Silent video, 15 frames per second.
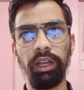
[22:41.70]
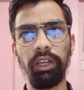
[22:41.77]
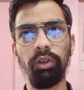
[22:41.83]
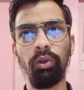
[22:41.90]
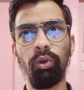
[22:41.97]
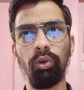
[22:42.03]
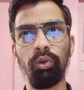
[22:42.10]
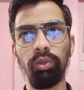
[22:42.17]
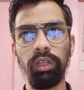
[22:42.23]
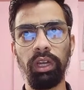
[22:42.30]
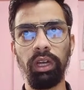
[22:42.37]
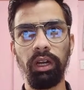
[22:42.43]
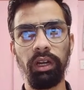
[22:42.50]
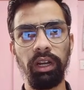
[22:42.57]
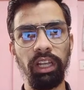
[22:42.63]
again go to
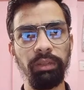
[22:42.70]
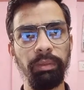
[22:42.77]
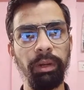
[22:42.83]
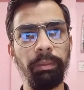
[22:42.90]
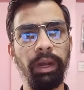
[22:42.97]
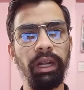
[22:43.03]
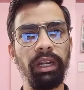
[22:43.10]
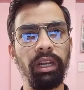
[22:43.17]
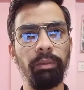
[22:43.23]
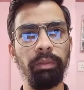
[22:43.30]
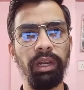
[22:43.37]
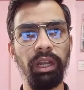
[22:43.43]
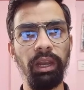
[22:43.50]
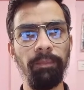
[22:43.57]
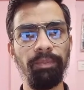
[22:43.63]
the Raspberry Pi
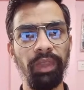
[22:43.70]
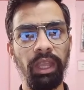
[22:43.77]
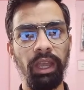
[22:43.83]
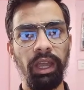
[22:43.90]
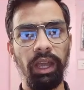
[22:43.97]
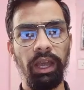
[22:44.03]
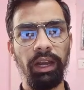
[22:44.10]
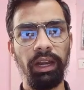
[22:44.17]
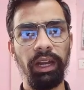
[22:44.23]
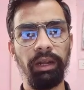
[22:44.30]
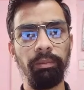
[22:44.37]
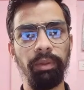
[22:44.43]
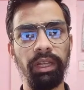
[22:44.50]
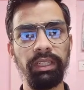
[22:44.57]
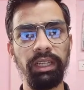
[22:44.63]
terminal and
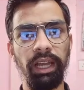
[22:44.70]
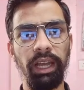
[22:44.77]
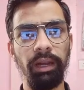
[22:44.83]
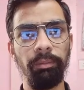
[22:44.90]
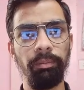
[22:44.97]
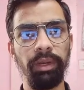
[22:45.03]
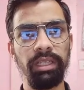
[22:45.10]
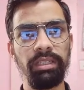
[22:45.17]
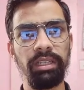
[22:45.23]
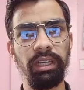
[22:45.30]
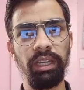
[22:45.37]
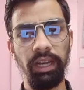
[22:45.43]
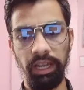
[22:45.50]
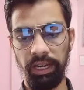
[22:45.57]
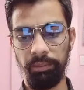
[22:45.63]
right place and paste
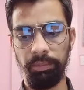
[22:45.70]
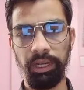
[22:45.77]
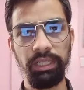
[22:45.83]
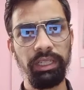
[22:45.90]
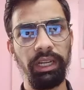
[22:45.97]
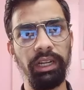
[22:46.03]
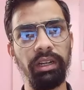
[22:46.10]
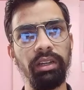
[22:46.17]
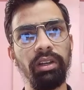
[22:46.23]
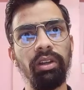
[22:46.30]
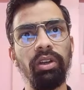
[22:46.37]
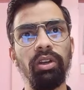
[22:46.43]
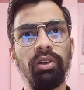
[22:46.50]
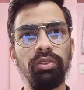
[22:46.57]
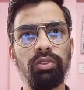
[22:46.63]
here and press
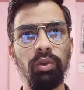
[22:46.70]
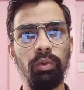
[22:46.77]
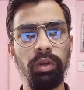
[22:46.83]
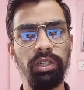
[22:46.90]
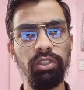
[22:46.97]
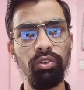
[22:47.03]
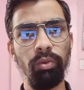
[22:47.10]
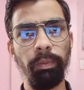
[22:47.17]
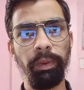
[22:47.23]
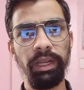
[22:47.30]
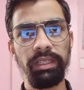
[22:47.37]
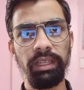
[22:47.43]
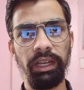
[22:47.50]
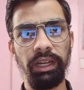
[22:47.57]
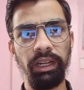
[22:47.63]
enter. So once you
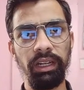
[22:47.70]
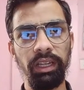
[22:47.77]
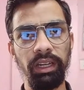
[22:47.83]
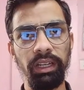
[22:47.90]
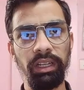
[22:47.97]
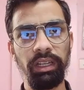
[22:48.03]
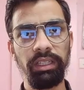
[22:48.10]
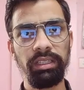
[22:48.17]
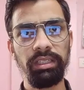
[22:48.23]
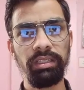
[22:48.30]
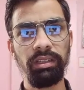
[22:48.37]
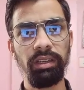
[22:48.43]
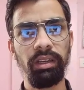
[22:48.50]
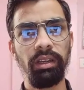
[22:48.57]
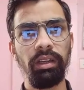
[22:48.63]
press enter,
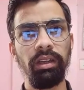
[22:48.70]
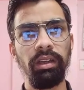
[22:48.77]
SIKit